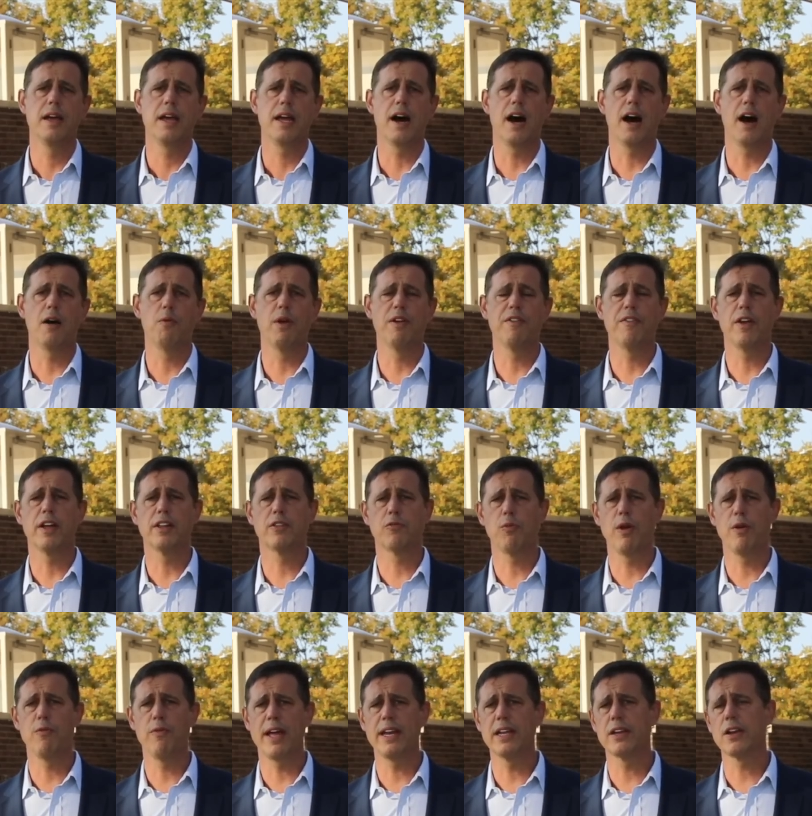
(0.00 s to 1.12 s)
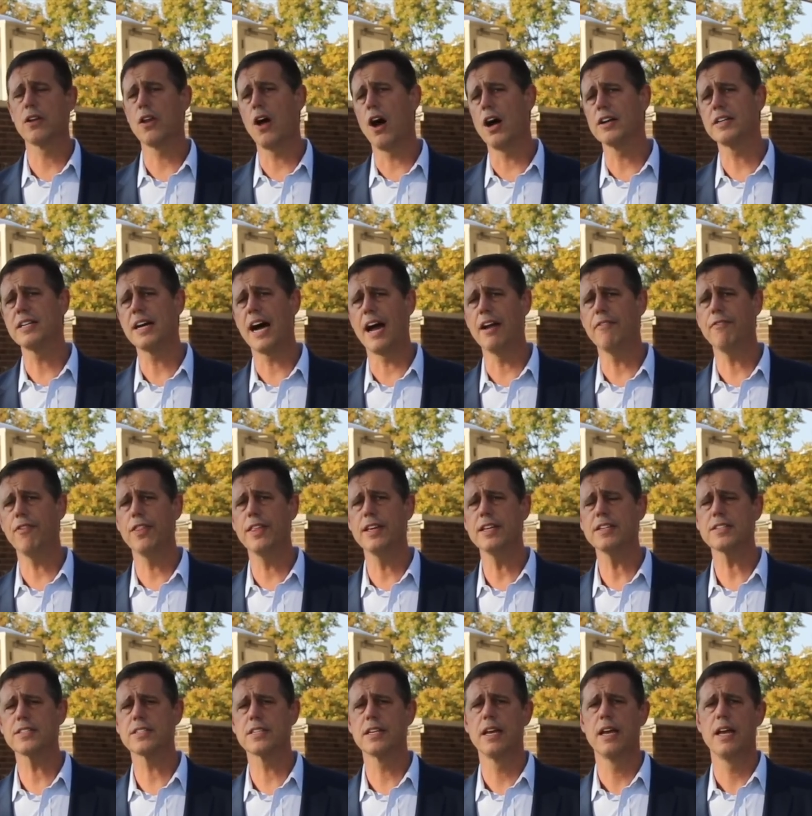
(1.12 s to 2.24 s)
Uh, we, we waited a long time for
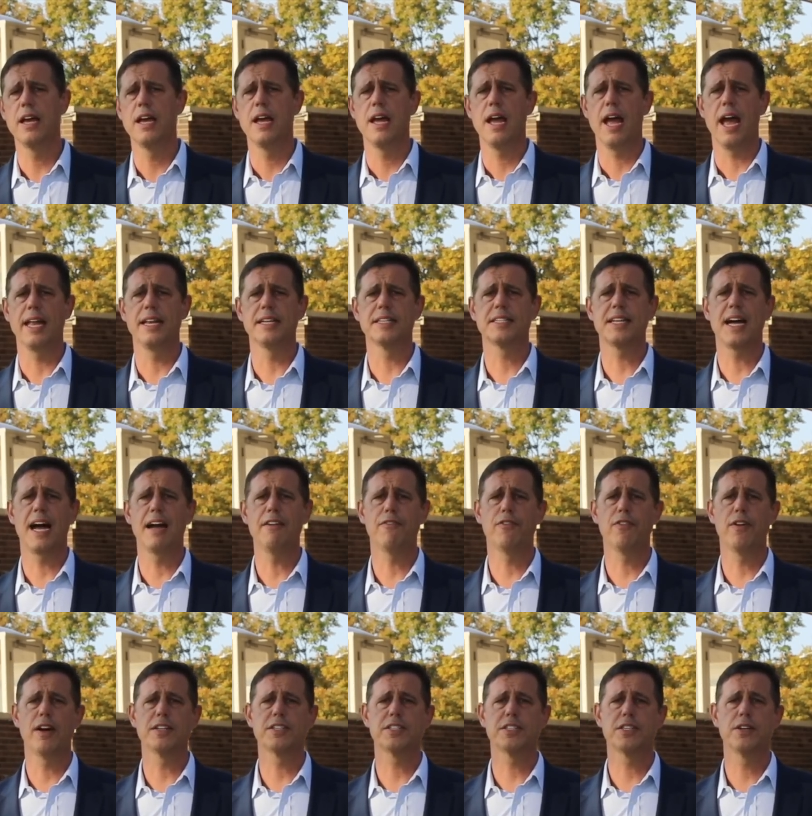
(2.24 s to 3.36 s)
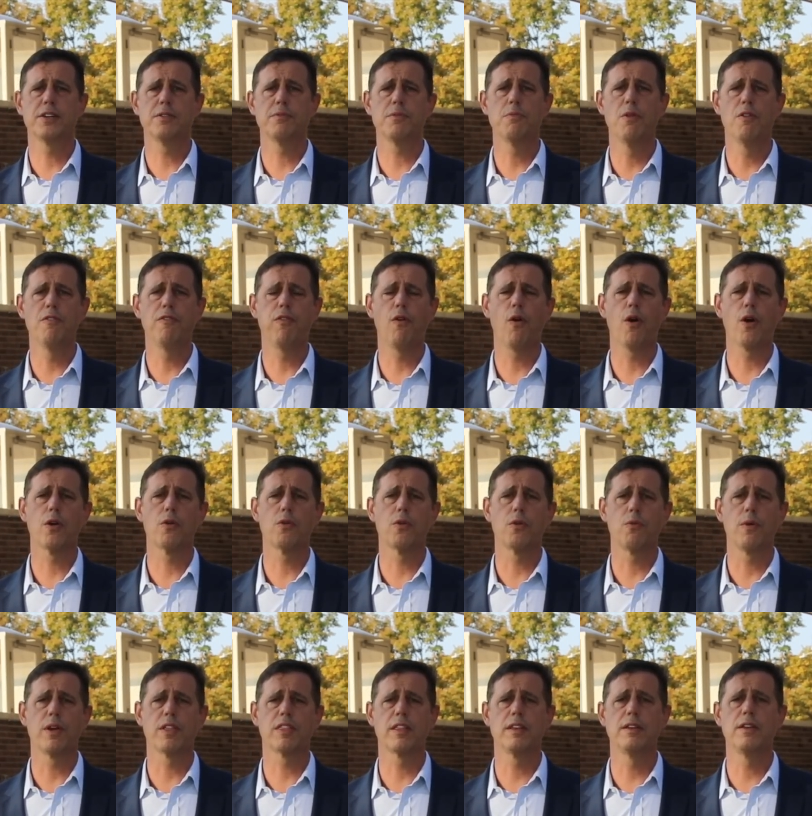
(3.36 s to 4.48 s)
this, and it's time for us to move forward
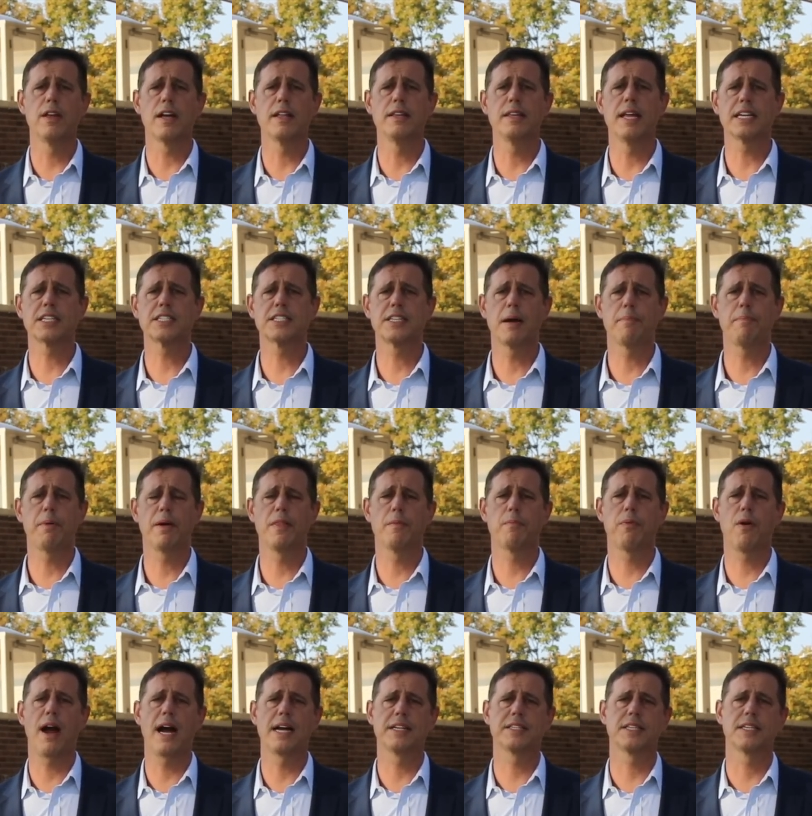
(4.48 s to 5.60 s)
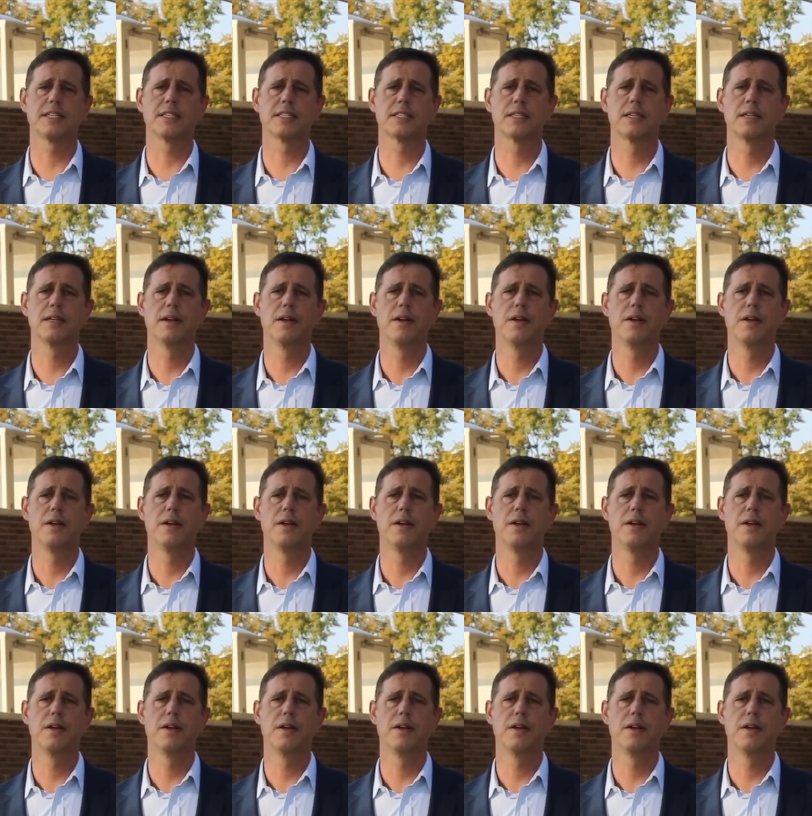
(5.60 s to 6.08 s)
with the ne next step of the process.